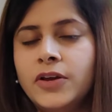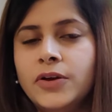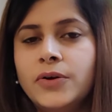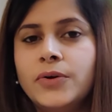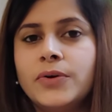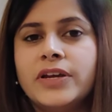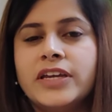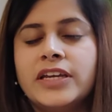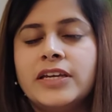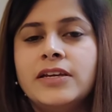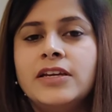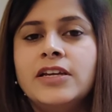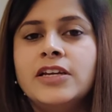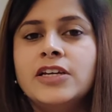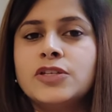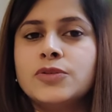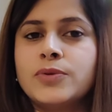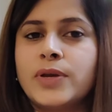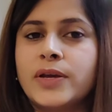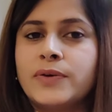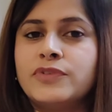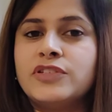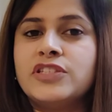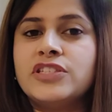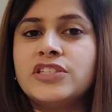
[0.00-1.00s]
Okay,
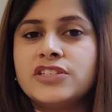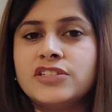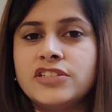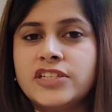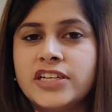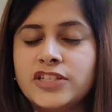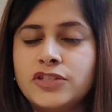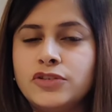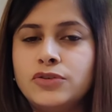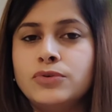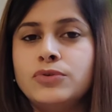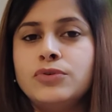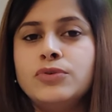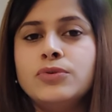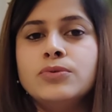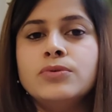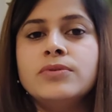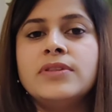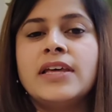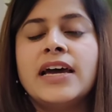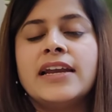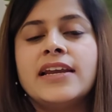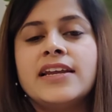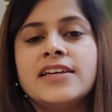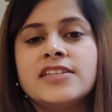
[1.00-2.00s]
so I would suggest to do
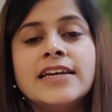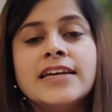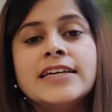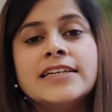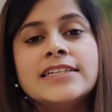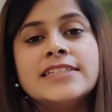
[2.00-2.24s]
that.